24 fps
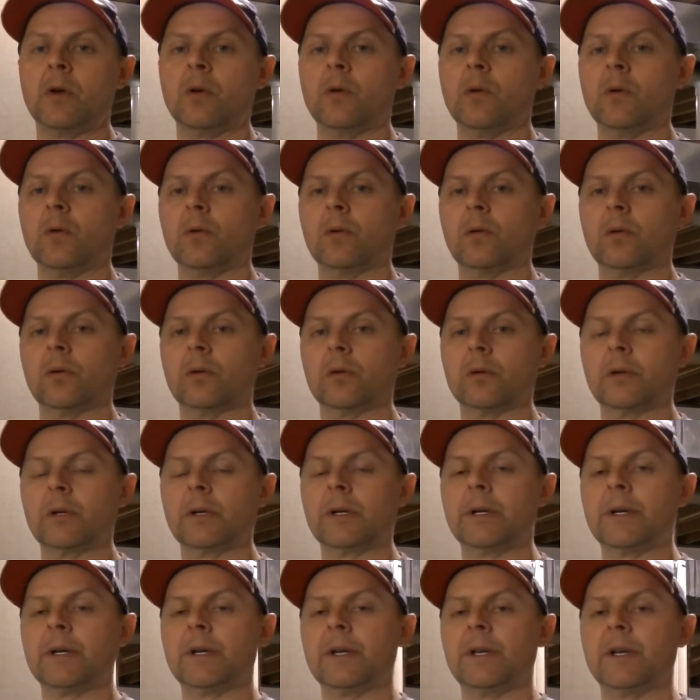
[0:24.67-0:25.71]
or
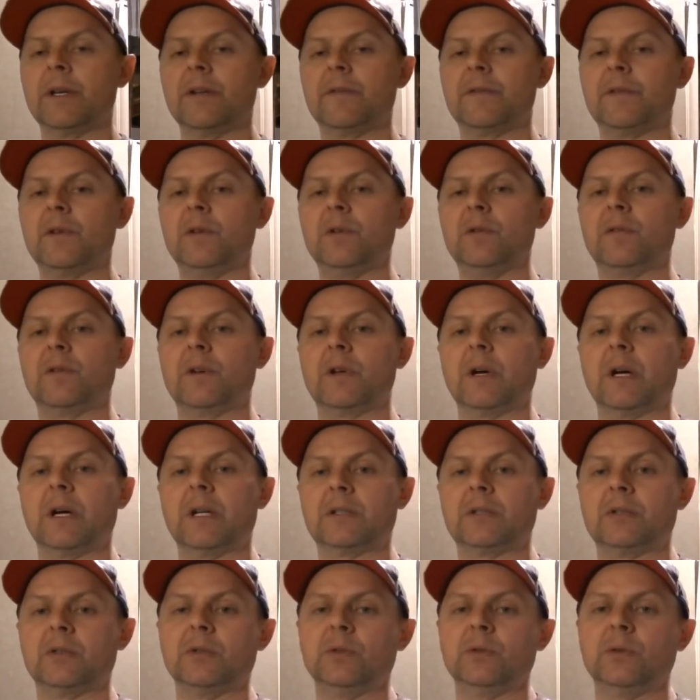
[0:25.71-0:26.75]
if you've
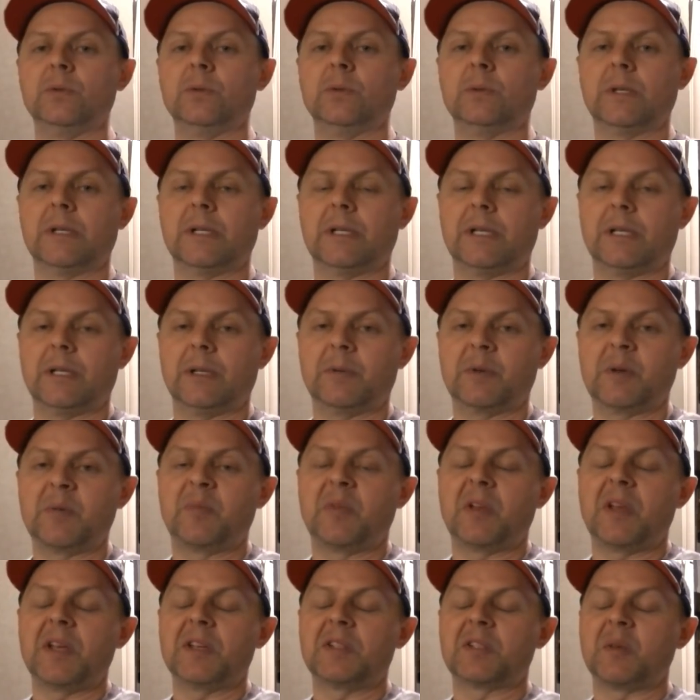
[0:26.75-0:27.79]
got to
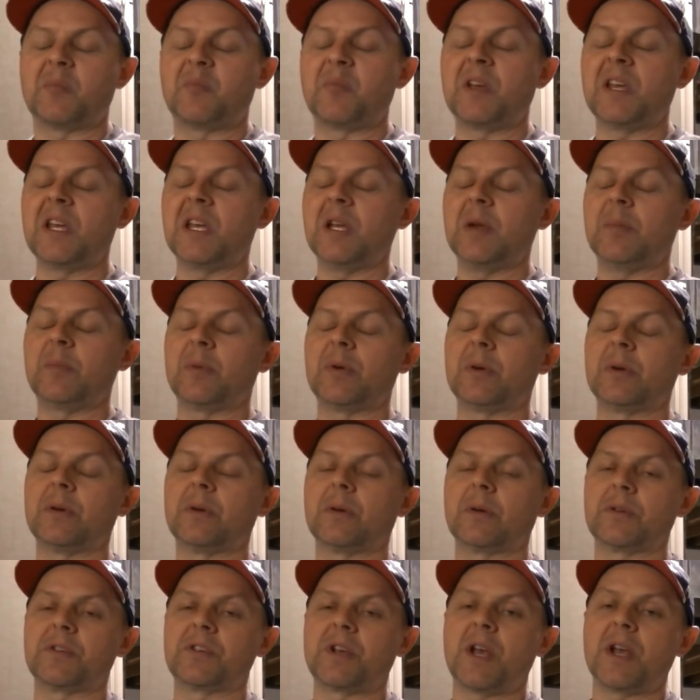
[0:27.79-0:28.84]
replace a peep
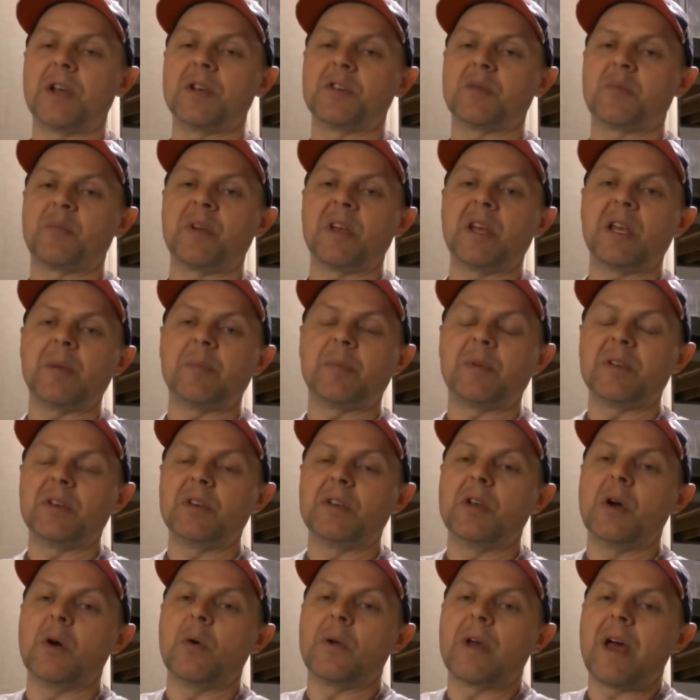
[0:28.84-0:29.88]
or change a peep and
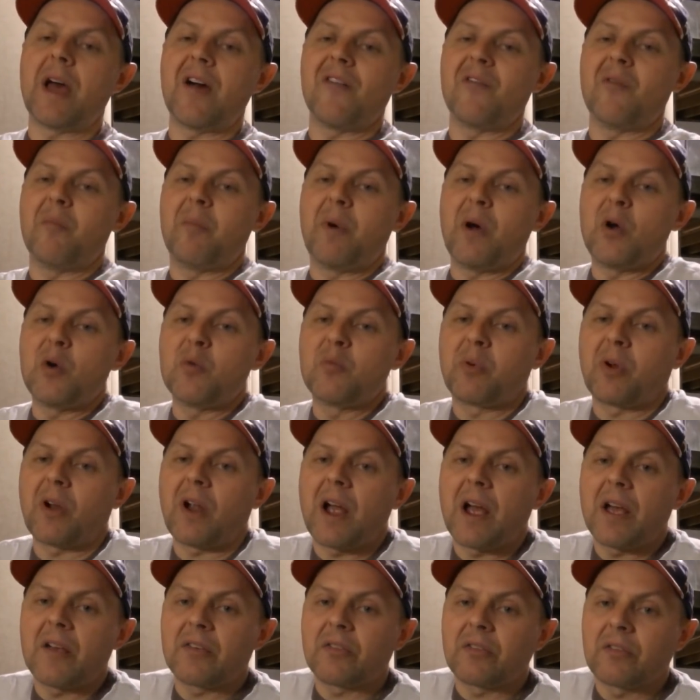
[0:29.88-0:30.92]
you don't have a bow
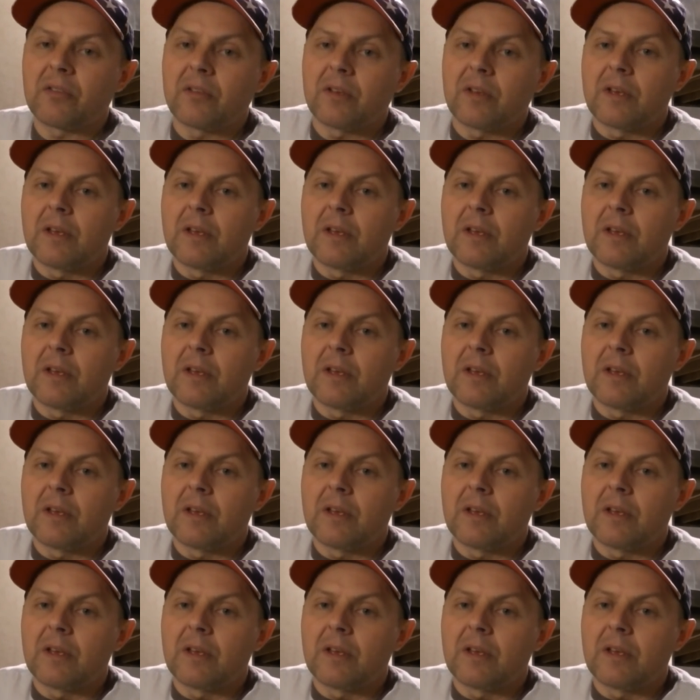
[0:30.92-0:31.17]
press.